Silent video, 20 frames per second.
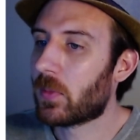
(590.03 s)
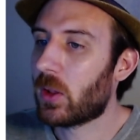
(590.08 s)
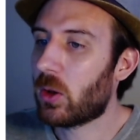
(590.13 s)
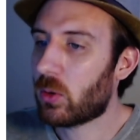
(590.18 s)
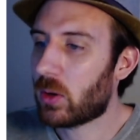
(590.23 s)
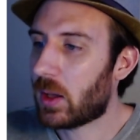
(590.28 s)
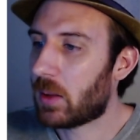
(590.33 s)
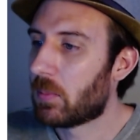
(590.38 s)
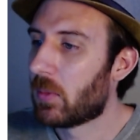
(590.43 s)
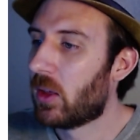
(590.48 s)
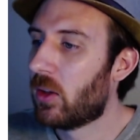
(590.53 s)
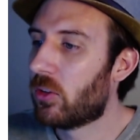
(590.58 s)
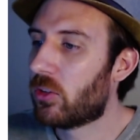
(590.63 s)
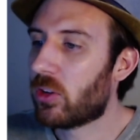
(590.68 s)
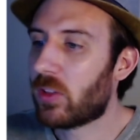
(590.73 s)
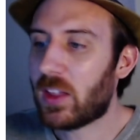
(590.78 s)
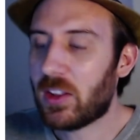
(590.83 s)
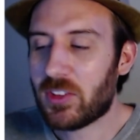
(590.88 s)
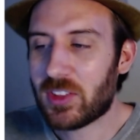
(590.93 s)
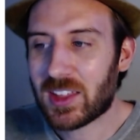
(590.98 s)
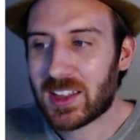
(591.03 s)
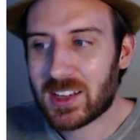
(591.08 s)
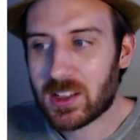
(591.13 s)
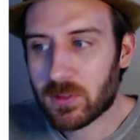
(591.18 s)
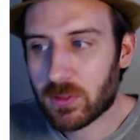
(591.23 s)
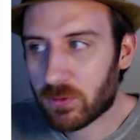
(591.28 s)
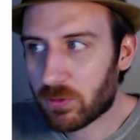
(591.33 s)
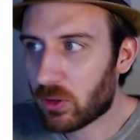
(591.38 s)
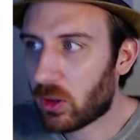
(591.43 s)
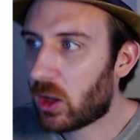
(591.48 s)
Okay, so that's the
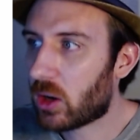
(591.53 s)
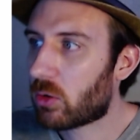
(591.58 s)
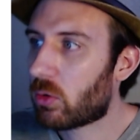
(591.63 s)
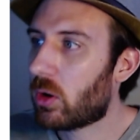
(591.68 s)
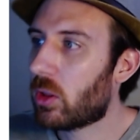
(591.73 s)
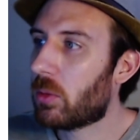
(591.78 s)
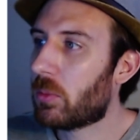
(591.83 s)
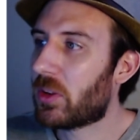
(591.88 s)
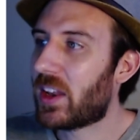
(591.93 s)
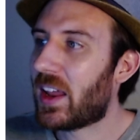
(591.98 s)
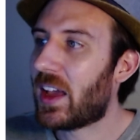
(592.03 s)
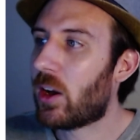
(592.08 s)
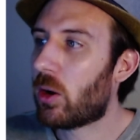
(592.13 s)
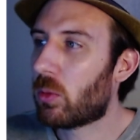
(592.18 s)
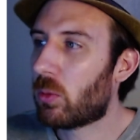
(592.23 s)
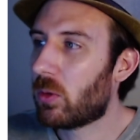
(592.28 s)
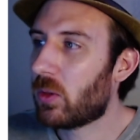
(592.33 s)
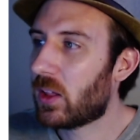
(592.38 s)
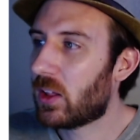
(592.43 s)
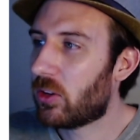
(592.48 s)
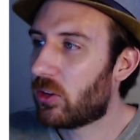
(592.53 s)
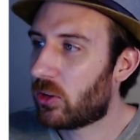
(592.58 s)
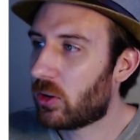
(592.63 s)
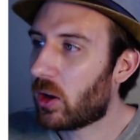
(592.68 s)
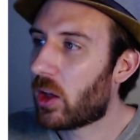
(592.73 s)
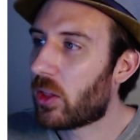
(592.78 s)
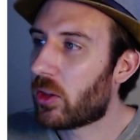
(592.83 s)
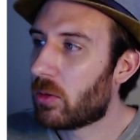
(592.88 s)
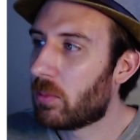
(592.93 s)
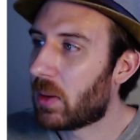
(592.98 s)
idea of logarithms and how it relates
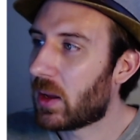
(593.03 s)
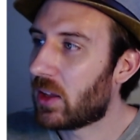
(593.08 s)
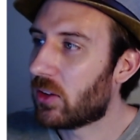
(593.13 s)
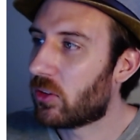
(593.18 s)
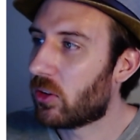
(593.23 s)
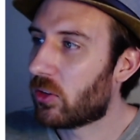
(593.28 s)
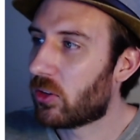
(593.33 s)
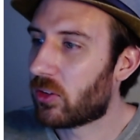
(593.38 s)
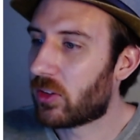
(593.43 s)
to other bases,